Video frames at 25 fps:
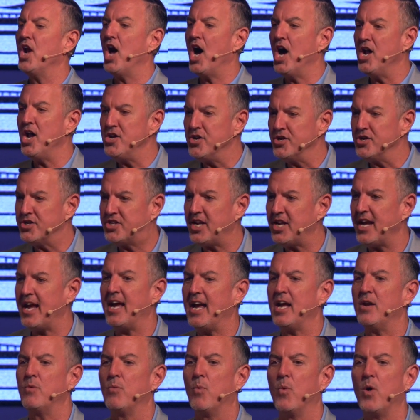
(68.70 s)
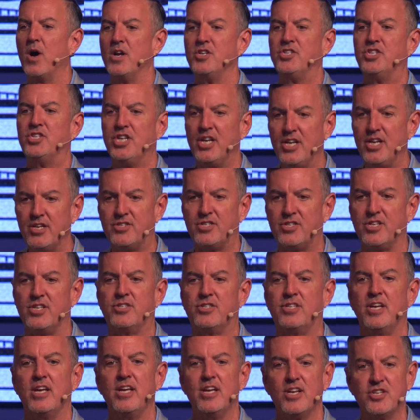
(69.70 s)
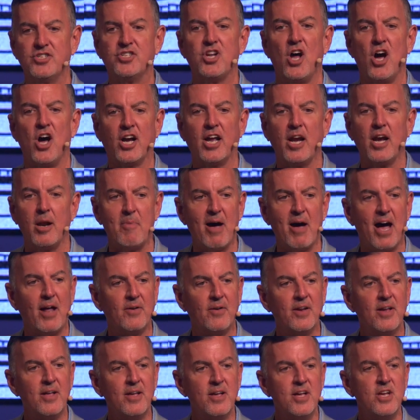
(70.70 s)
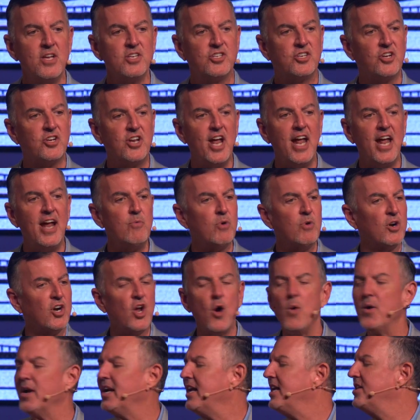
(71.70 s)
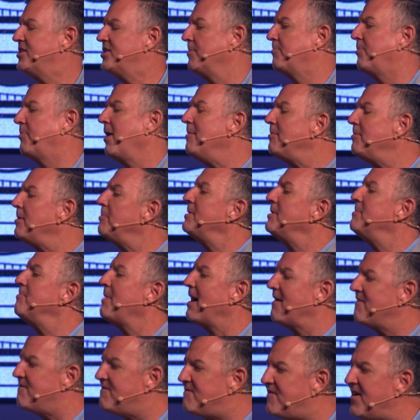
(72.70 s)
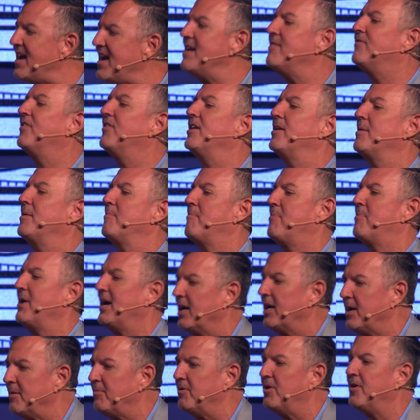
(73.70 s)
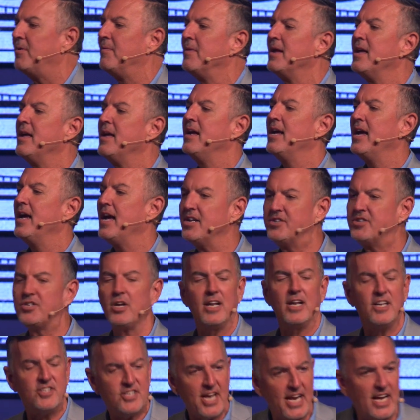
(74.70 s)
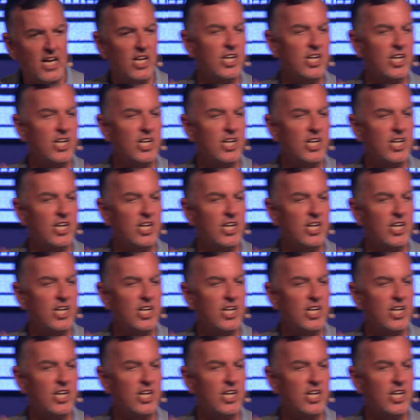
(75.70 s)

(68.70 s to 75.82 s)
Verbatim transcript: understand what Jesus is talking about. Today, we're going into probably my favorite parable. And so let's take a